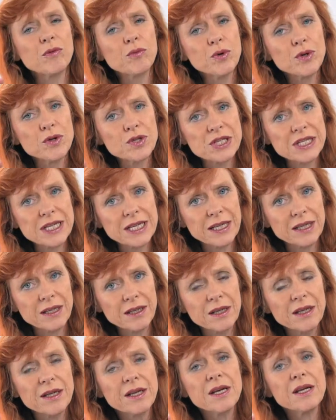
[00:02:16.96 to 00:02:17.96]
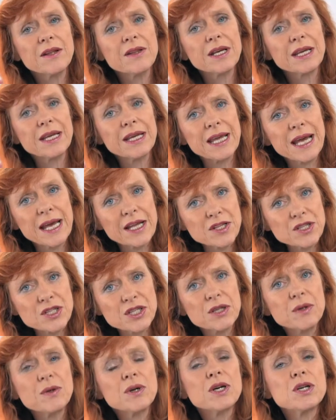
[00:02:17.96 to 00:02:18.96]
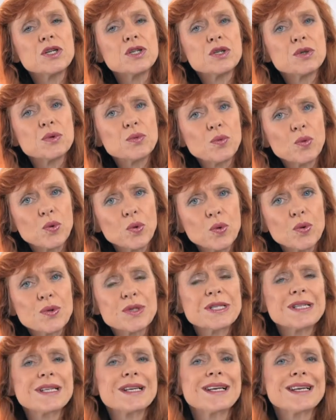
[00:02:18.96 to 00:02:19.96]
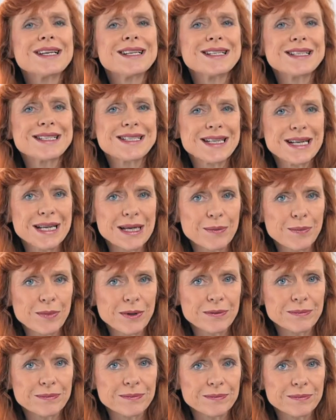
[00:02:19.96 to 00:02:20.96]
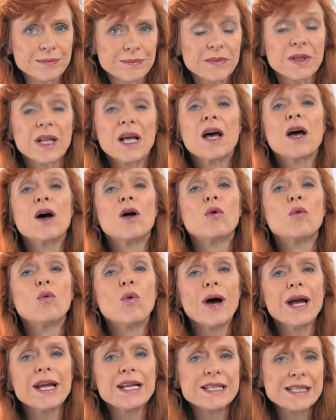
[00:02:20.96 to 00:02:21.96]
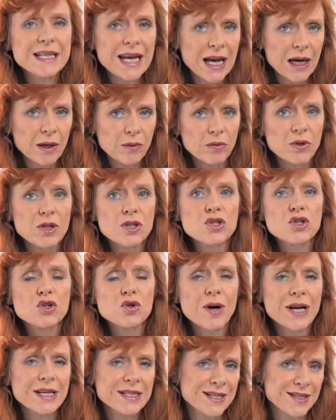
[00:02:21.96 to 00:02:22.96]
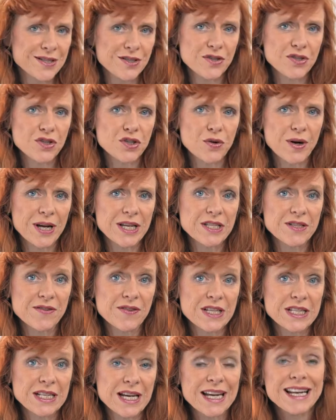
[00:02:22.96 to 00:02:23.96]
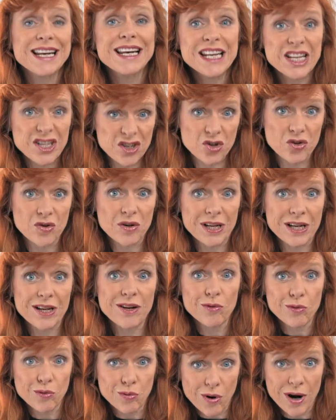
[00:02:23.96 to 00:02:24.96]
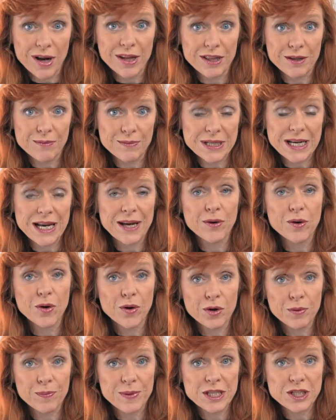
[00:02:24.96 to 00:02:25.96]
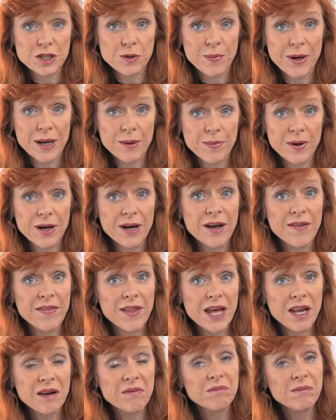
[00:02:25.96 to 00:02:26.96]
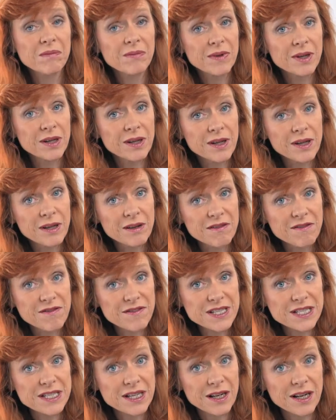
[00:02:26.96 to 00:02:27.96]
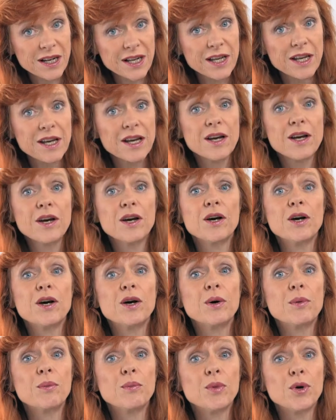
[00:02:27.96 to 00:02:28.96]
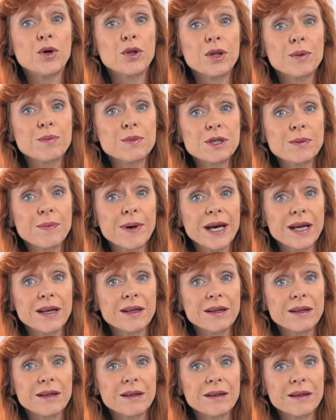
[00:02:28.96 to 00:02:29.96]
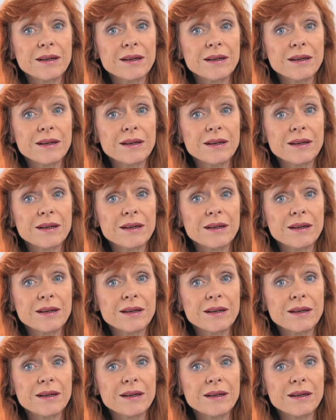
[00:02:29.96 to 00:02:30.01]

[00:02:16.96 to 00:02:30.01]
a routine that gets you towards sleep. Write down the stresses and strains of the day. Literally write them down on a piece of paper and then physically put them to bed.